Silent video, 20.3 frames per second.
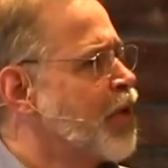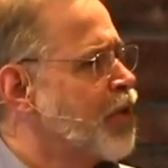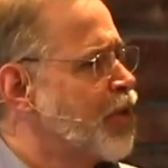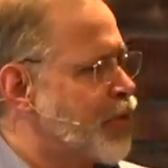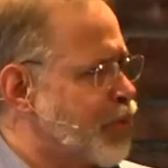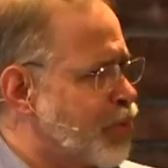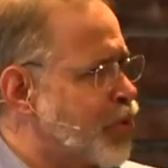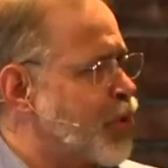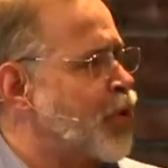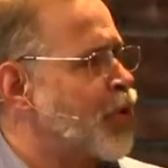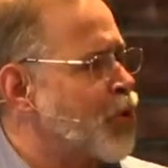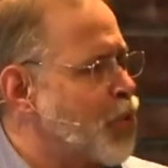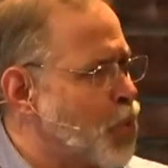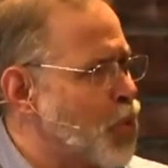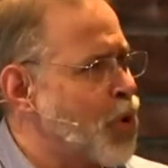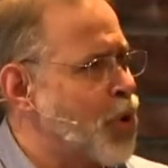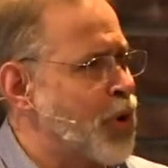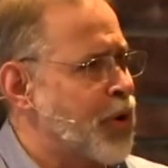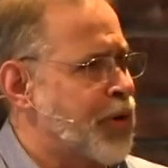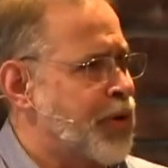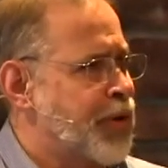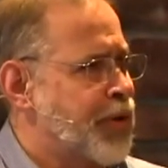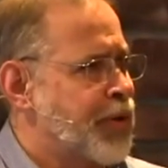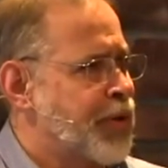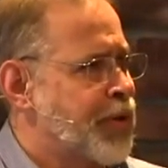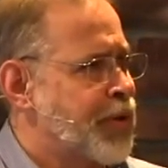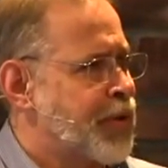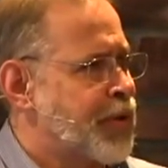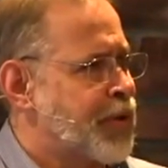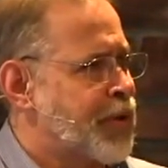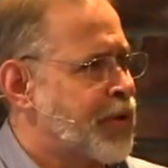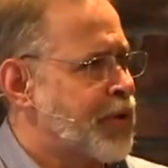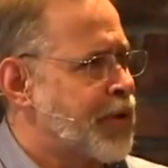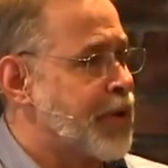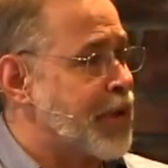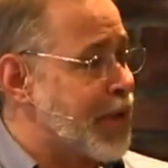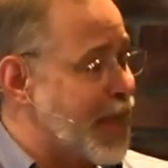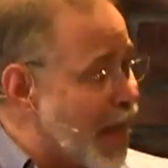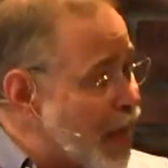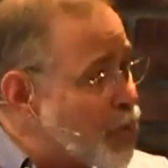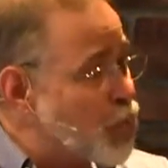through your word,
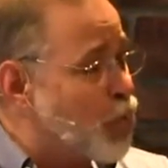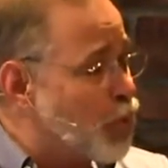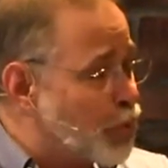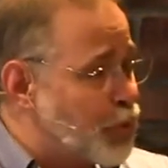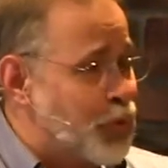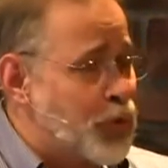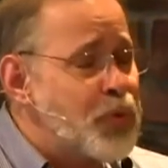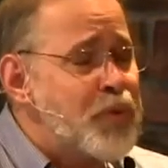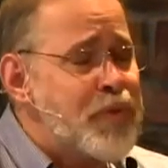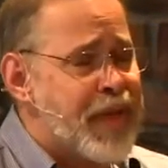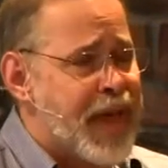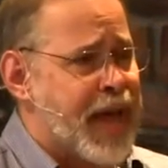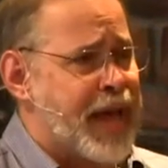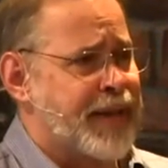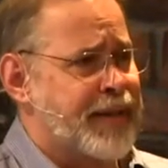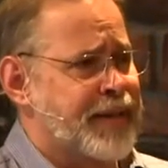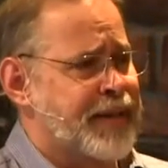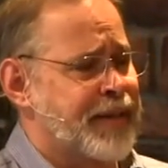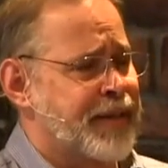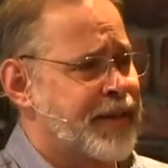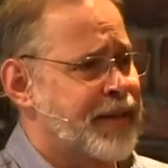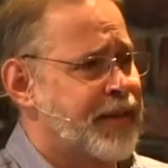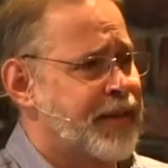God will do that.